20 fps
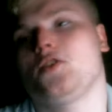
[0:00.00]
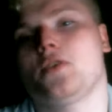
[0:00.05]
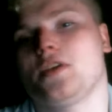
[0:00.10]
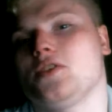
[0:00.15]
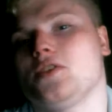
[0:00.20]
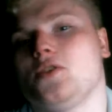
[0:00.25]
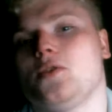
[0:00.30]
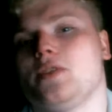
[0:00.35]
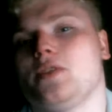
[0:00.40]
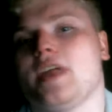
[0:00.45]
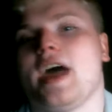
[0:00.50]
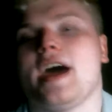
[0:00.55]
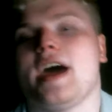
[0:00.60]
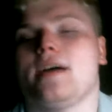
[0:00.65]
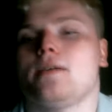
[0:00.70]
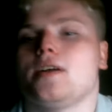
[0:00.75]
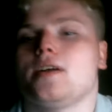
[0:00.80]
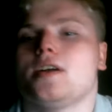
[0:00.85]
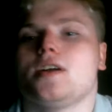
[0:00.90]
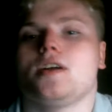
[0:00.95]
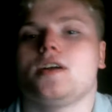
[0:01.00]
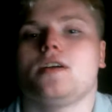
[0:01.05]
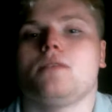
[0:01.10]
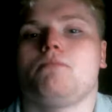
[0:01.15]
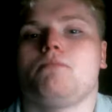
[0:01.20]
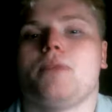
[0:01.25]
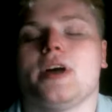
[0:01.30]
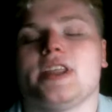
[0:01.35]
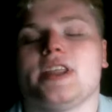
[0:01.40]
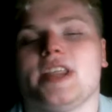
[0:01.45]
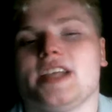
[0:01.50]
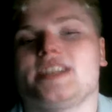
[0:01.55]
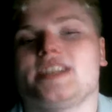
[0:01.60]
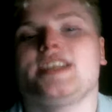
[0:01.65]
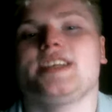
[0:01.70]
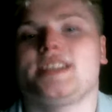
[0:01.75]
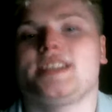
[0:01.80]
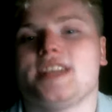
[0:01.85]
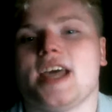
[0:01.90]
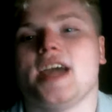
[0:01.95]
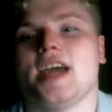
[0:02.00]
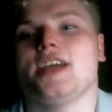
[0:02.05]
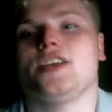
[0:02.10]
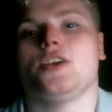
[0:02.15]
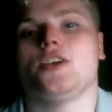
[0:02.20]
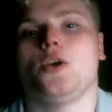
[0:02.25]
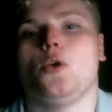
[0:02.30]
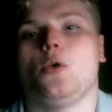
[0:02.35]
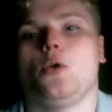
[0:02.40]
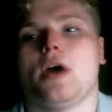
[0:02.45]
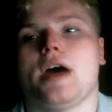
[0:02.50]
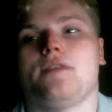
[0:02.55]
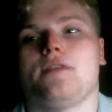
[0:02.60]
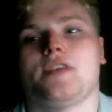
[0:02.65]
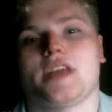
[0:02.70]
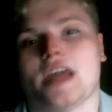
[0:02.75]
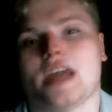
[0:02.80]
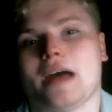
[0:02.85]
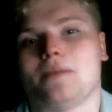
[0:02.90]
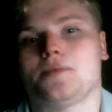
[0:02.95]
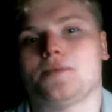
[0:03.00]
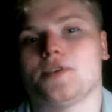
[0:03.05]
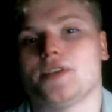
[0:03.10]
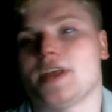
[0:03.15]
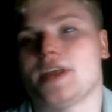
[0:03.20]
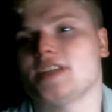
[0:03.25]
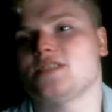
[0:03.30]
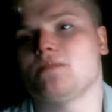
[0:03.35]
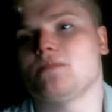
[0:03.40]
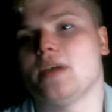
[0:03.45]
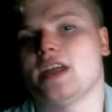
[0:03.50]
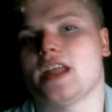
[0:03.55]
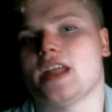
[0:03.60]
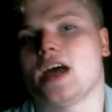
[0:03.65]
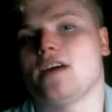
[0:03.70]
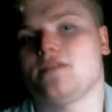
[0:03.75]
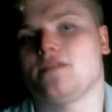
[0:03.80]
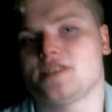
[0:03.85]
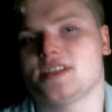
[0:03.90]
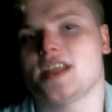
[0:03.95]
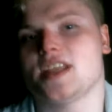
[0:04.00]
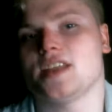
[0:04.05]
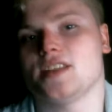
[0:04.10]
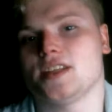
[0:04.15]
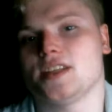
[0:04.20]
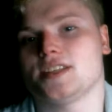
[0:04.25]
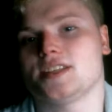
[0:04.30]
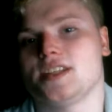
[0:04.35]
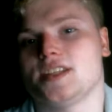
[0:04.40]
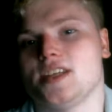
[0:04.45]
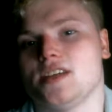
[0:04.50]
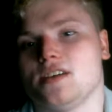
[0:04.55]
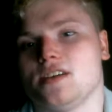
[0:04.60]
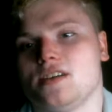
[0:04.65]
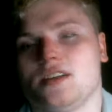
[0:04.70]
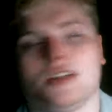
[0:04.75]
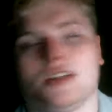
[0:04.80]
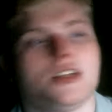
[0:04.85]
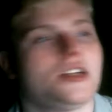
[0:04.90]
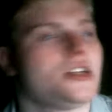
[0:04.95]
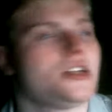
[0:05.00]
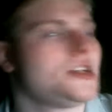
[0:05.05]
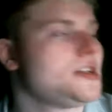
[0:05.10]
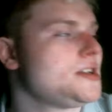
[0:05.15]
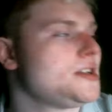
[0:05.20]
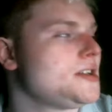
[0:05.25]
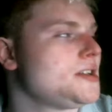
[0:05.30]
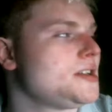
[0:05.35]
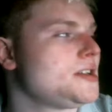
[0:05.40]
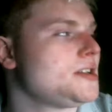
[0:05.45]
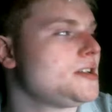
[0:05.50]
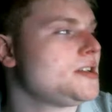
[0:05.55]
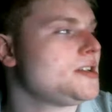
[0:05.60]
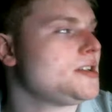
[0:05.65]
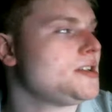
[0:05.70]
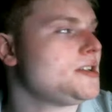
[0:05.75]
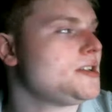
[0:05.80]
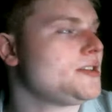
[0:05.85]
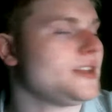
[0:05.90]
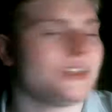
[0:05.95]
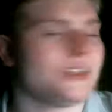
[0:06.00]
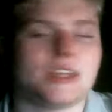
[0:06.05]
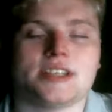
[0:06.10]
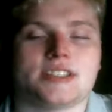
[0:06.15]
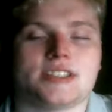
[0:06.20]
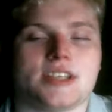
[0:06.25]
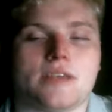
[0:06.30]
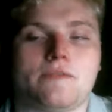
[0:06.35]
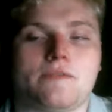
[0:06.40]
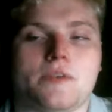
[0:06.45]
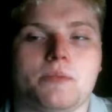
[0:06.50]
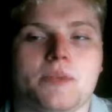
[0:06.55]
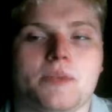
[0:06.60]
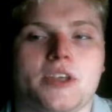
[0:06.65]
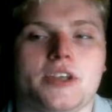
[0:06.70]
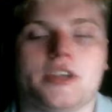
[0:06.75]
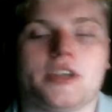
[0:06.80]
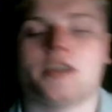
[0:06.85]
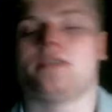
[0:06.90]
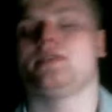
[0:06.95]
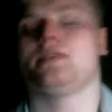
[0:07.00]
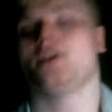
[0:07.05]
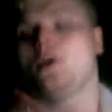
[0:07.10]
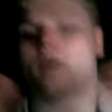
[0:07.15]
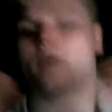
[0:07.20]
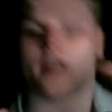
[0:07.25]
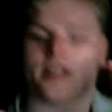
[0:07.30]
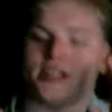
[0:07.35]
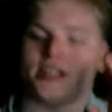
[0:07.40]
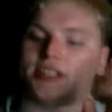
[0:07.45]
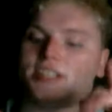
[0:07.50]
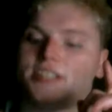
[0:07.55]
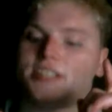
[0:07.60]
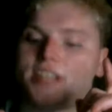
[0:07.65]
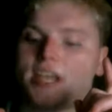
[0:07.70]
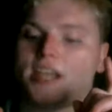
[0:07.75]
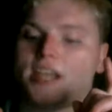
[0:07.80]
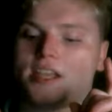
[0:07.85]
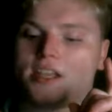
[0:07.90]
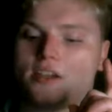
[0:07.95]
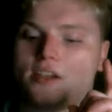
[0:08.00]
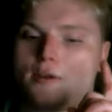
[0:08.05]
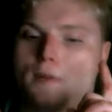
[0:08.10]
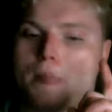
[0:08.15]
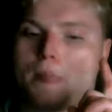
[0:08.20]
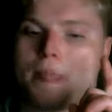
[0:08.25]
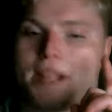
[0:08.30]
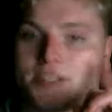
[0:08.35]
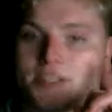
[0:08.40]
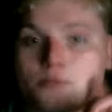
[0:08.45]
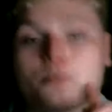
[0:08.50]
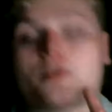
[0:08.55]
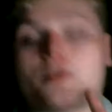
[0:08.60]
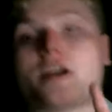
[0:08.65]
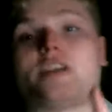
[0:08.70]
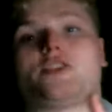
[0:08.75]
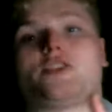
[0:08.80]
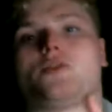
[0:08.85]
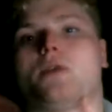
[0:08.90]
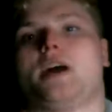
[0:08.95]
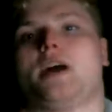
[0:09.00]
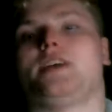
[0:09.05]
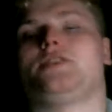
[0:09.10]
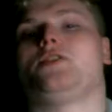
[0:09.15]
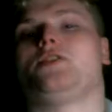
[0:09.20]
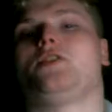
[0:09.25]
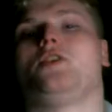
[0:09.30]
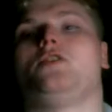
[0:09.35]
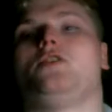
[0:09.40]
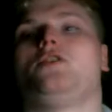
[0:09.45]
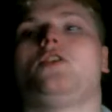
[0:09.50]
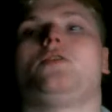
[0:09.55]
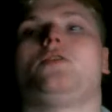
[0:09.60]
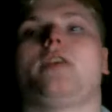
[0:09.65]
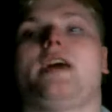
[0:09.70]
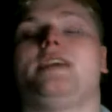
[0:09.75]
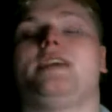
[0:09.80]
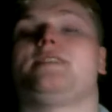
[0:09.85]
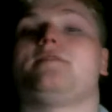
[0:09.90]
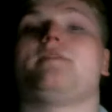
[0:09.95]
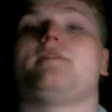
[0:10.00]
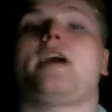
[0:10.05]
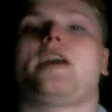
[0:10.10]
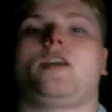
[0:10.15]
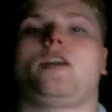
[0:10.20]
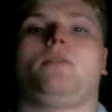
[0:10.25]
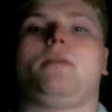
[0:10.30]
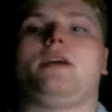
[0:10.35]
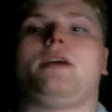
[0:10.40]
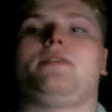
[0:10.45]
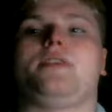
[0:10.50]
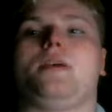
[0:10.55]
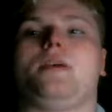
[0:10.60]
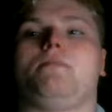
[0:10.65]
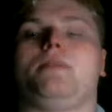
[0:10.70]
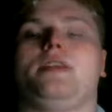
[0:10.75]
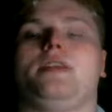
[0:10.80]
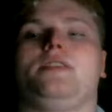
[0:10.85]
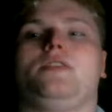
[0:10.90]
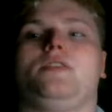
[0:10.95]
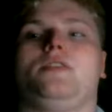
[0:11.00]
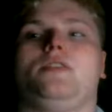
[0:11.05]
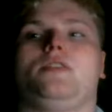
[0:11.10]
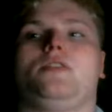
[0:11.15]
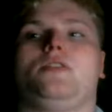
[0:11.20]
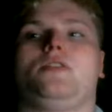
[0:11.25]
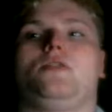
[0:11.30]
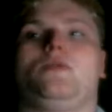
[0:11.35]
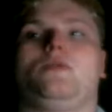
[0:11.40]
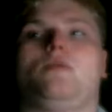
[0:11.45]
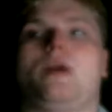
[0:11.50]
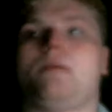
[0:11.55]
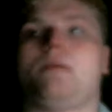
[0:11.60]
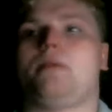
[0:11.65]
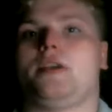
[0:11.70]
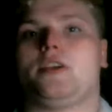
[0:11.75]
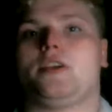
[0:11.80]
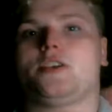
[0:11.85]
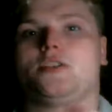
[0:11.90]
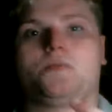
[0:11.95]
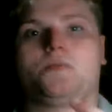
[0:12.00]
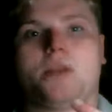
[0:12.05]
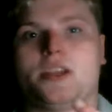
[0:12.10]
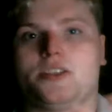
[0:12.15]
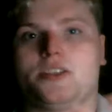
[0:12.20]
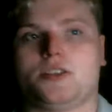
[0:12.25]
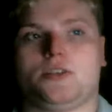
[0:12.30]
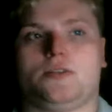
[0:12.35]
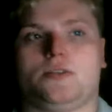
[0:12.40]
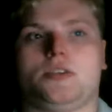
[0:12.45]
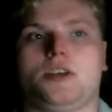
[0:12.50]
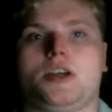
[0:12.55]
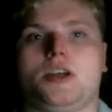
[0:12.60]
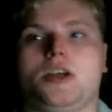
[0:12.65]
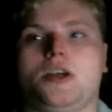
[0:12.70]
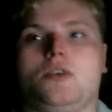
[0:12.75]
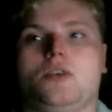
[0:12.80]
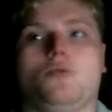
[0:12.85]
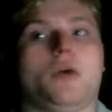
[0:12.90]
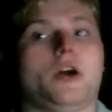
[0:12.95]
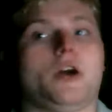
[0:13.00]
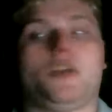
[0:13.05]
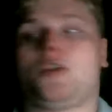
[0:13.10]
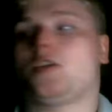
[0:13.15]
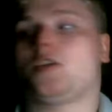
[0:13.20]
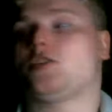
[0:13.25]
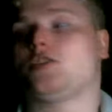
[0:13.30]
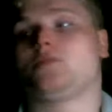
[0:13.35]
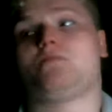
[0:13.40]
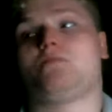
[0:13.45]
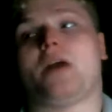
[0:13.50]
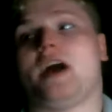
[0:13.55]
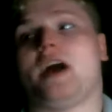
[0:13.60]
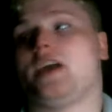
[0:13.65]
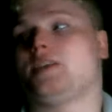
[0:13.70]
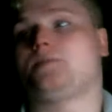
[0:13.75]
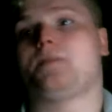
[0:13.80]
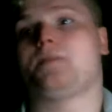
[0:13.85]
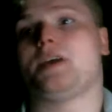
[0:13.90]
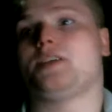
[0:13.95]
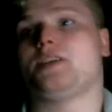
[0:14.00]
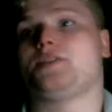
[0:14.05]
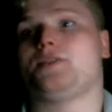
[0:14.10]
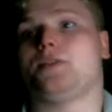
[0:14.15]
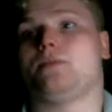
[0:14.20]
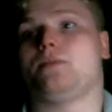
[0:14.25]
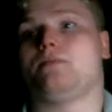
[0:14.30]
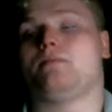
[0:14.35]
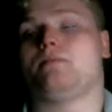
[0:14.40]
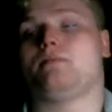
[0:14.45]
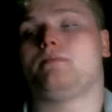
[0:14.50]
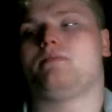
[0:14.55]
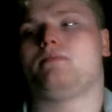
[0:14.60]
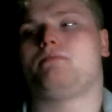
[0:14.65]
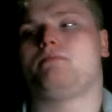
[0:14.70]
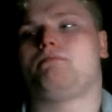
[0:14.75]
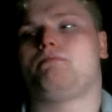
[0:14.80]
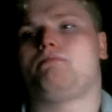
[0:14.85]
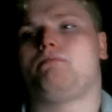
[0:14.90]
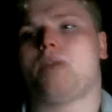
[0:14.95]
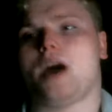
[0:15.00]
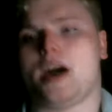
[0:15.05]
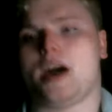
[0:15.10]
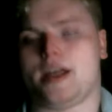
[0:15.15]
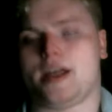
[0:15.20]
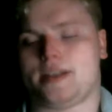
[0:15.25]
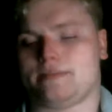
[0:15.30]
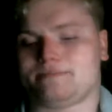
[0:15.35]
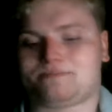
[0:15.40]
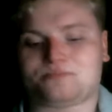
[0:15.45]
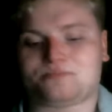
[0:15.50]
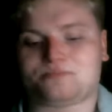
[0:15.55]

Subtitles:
can do that. But let's just say you have a capsule that's made out of stainless steel. Does that sound familiar? Okay, let's just say it's pressurized, so you know that it's a vacuum out there. But what about your spacesuit? Well, you could just buy a spacesuit. But